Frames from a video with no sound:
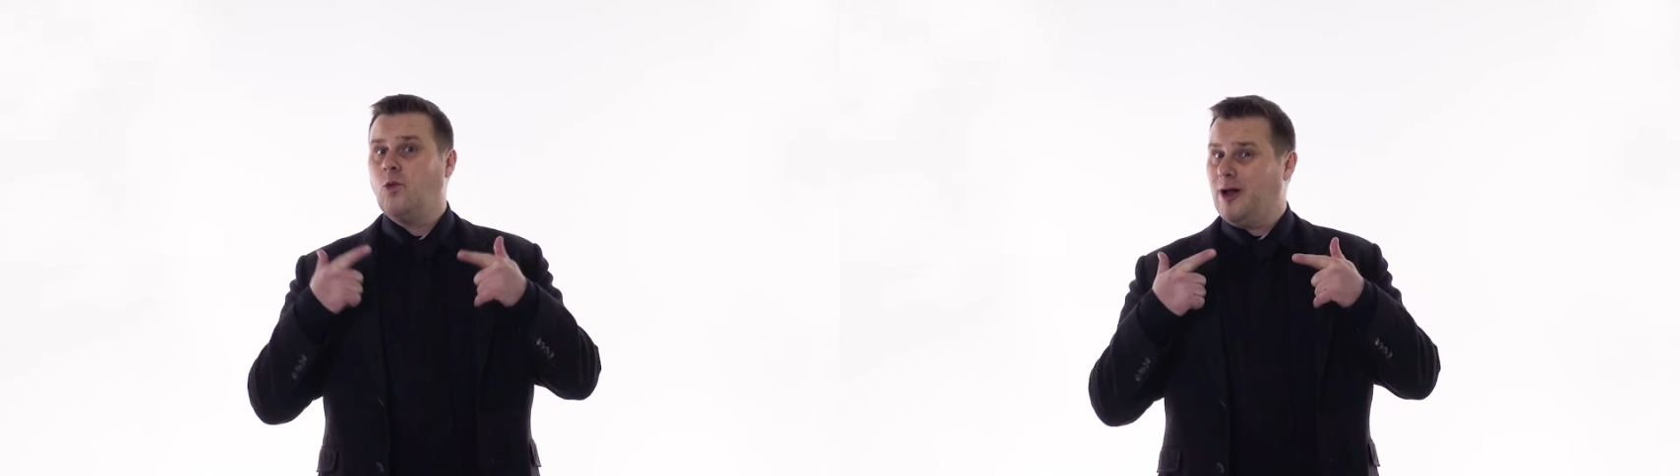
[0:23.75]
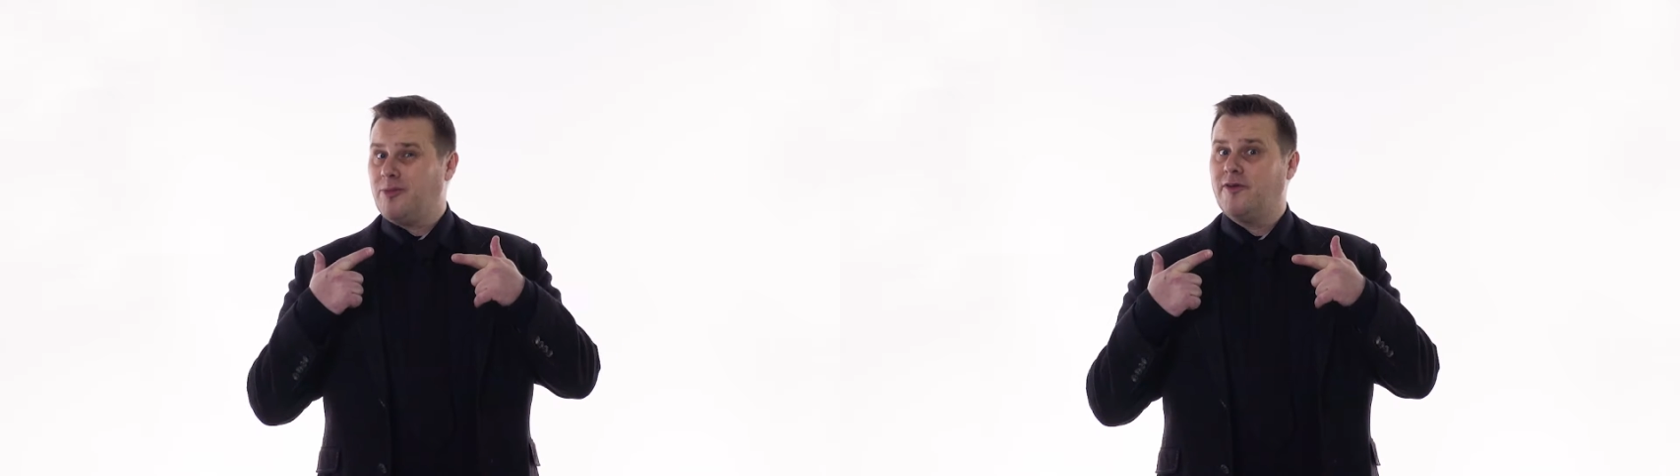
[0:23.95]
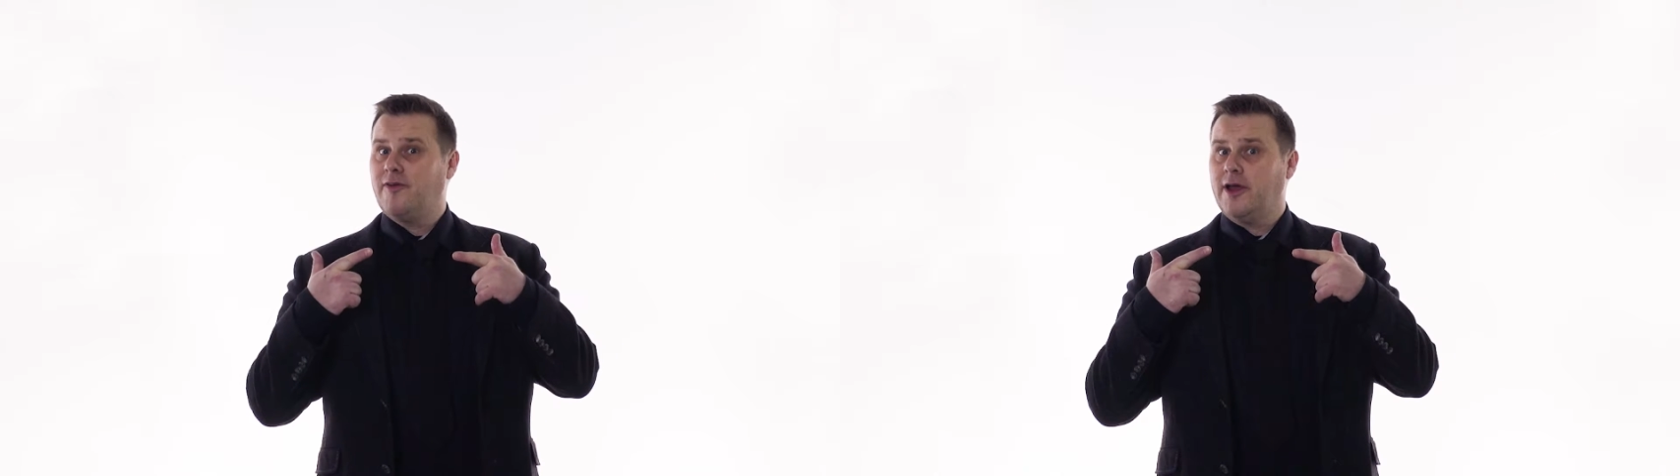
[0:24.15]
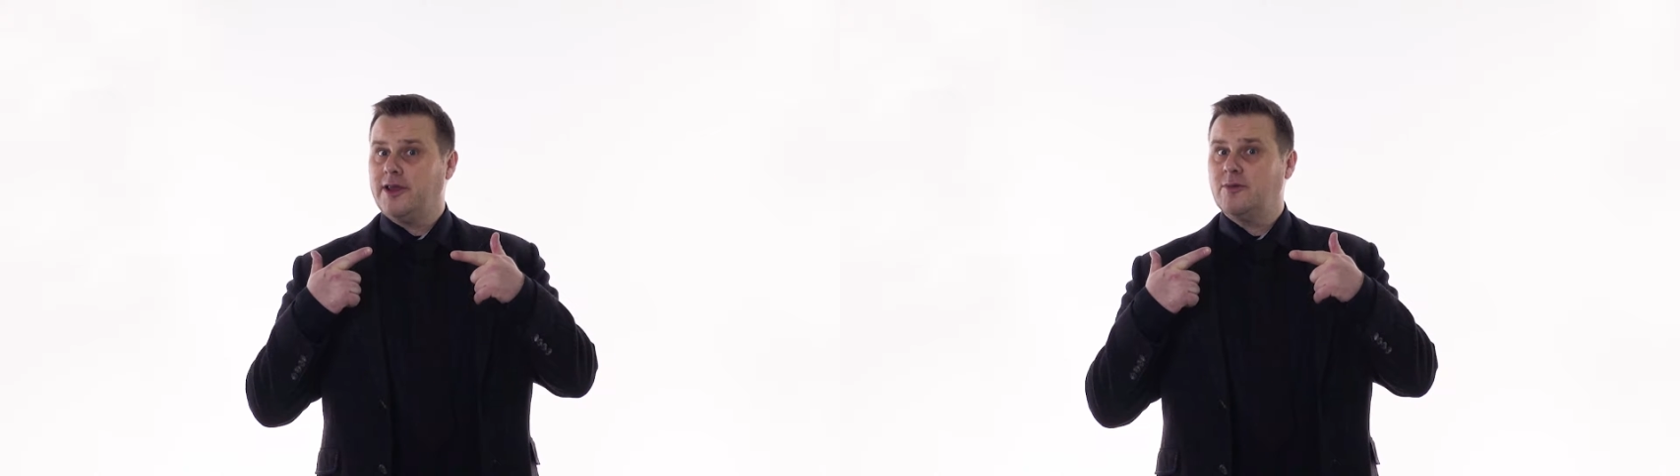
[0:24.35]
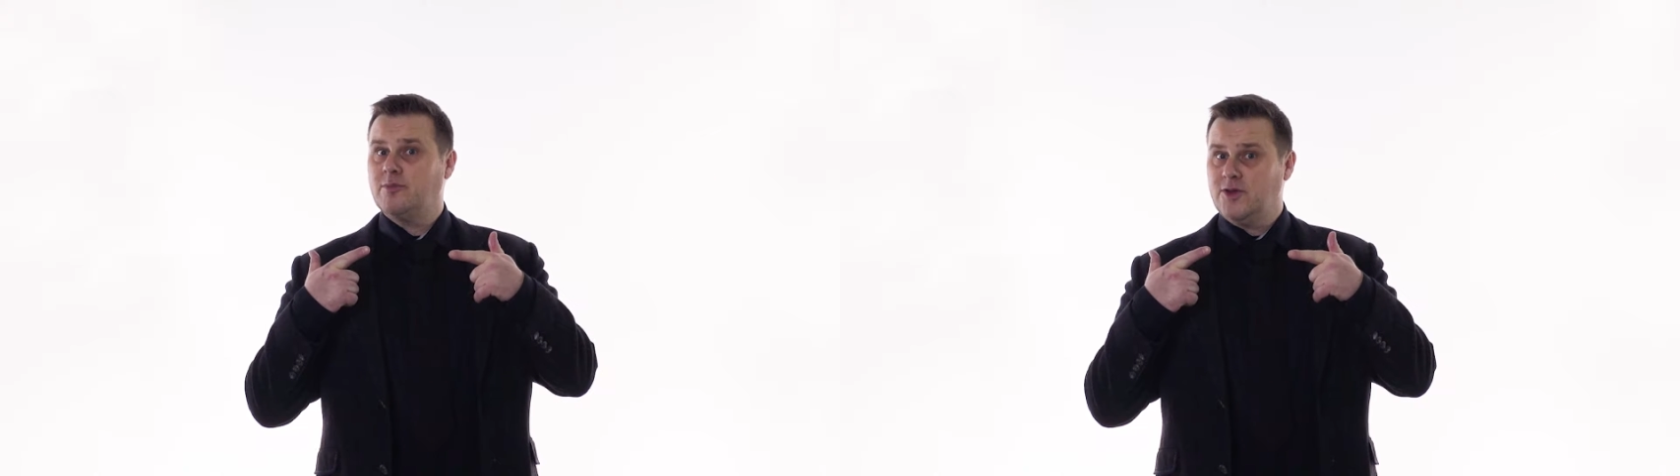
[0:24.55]
while
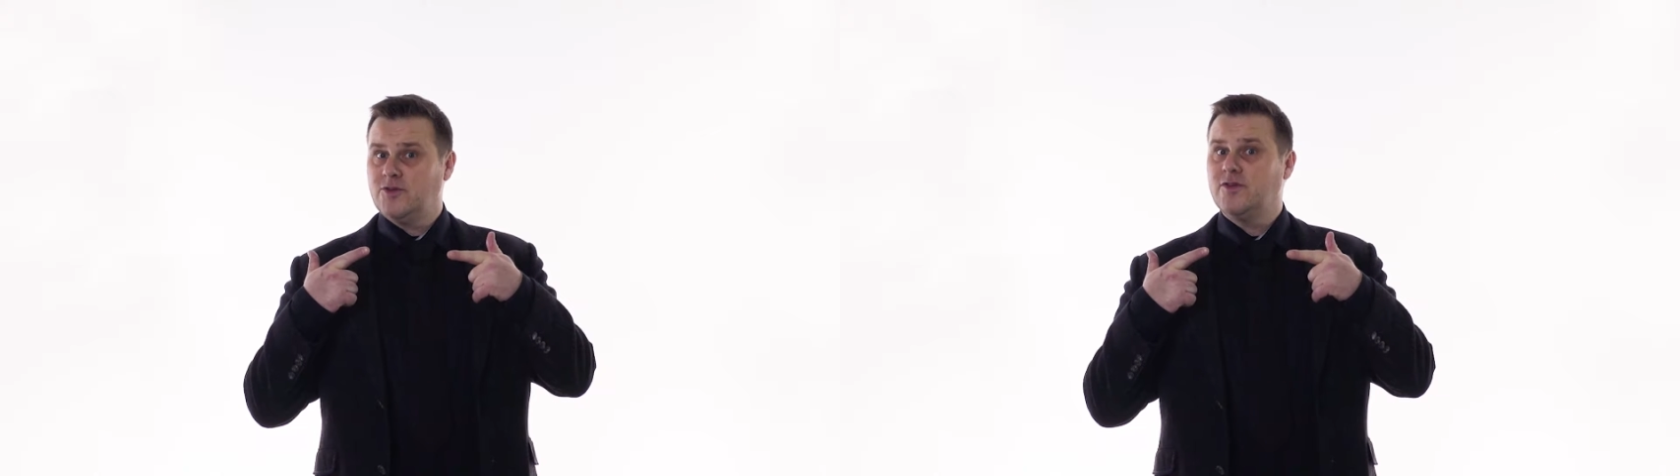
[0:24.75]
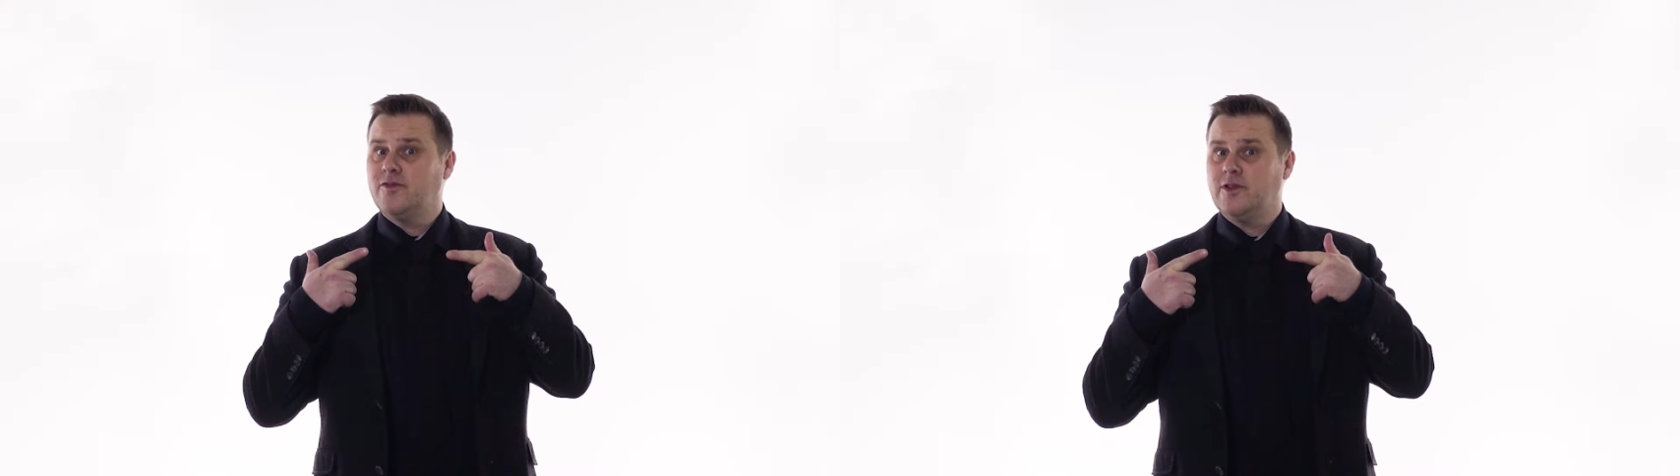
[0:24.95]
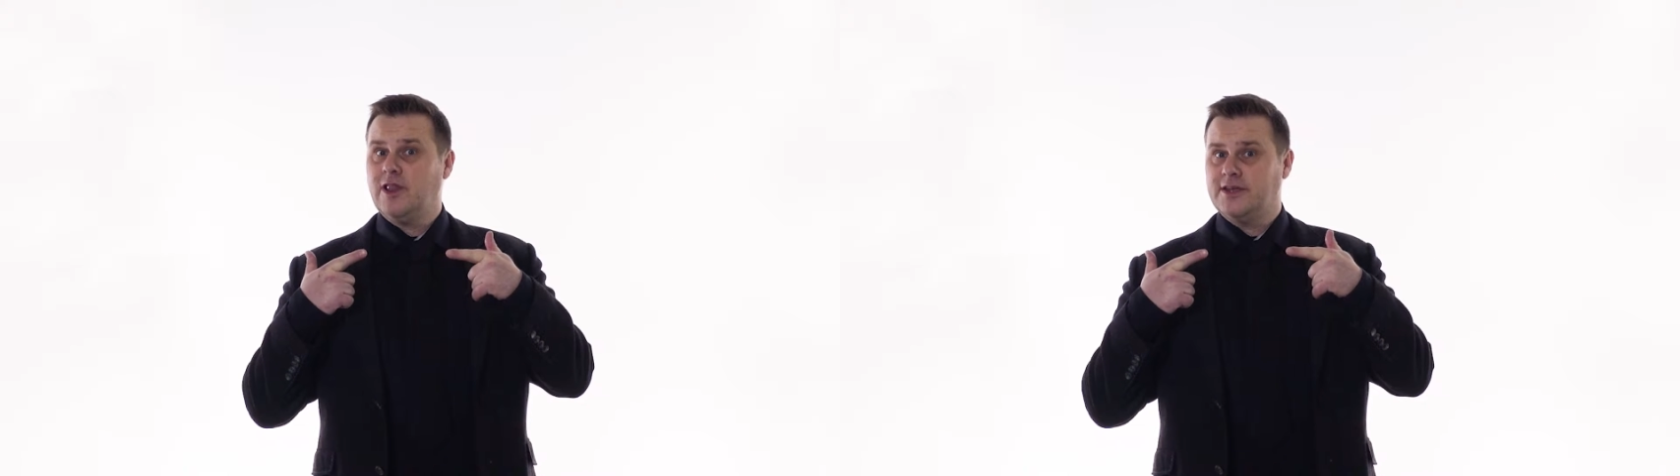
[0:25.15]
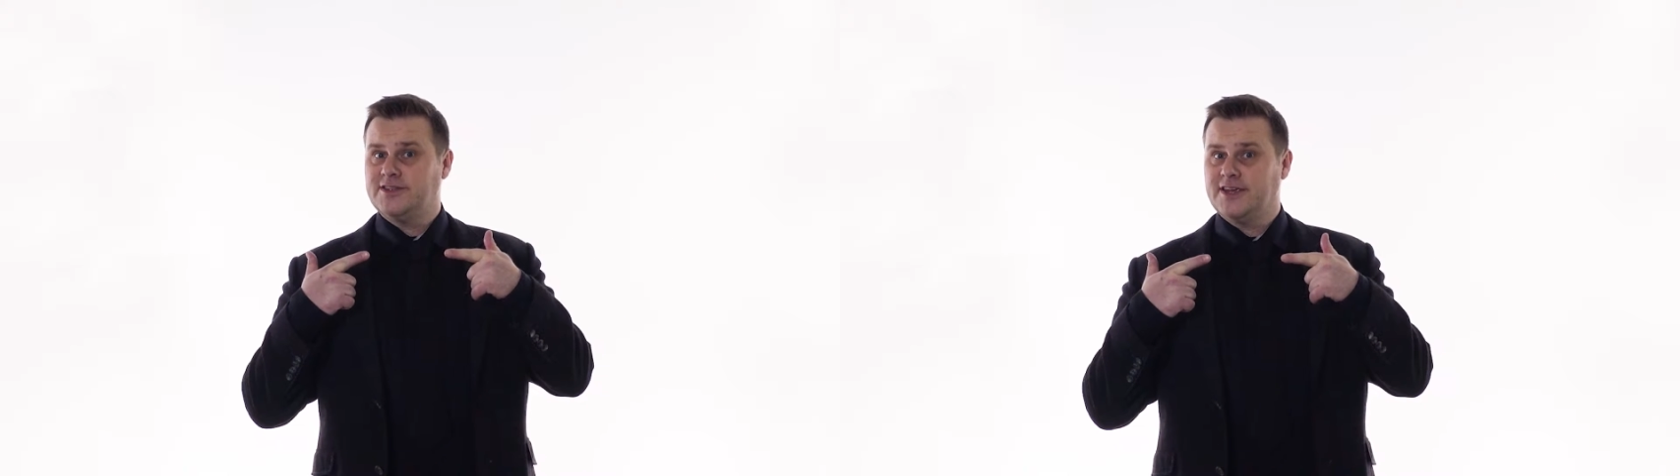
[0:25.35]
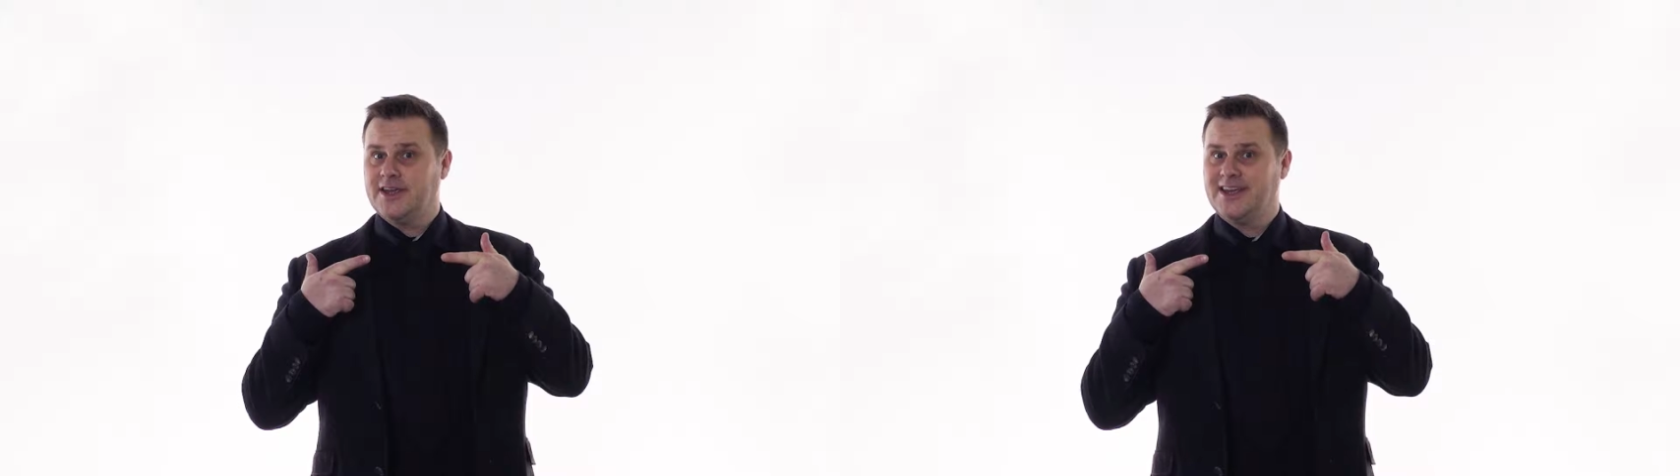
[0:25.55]
providing beautiful
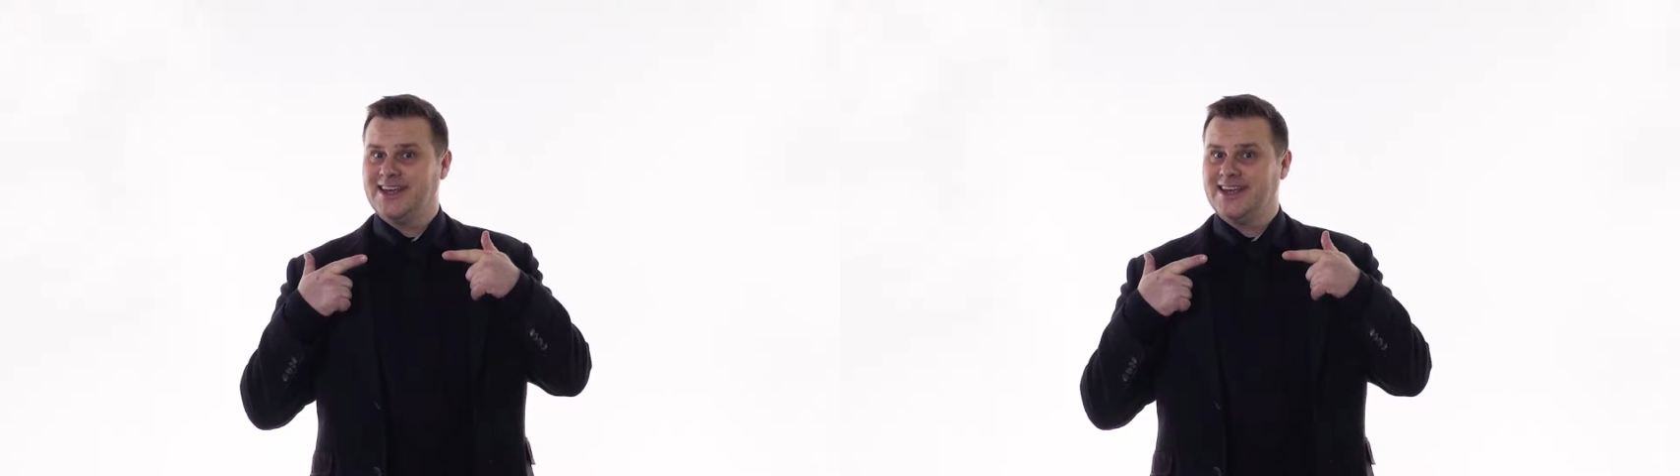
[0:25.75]
lighting.